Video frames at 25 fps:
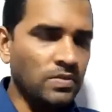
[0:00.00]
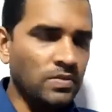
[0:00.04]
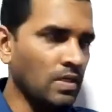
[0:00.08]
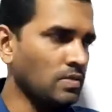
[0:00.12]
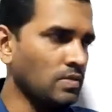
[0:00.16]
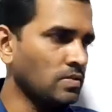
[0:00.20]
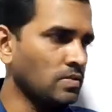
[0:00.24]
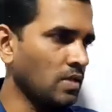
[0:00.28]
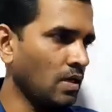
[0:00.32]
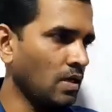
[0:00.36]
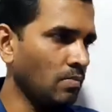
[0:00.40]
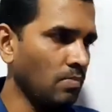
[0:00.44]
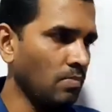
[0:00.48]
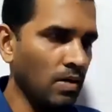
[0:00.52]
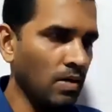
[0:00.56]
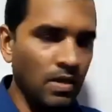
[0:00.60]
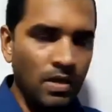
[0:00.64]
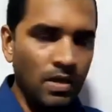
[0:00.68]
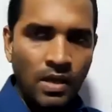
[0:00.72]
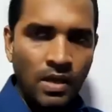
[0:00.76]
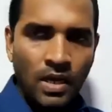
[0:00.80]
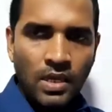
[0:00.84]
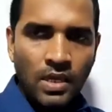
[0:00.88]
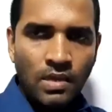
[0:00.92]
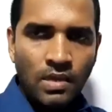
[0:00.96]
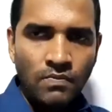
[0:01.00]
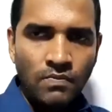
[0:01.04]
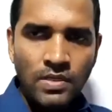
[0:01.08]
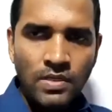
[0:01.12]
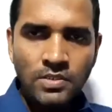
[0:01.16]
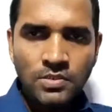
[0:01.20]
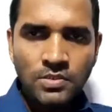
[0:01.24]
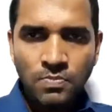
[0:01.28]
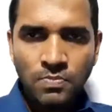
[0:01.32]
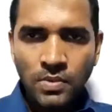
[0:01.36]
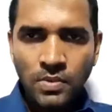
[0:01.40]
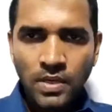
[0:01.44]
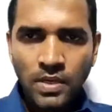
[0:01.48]
example, I have
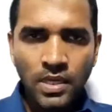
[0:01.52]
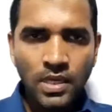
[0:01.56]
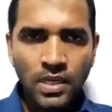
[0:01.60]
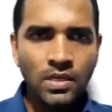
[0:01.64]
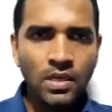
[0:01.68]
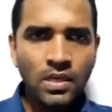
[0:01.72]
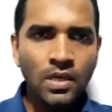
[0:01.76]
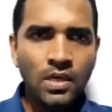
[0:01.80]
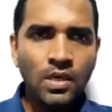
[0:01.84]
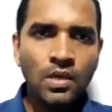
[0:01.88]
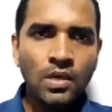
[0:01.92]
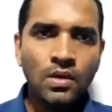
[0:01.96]
displayed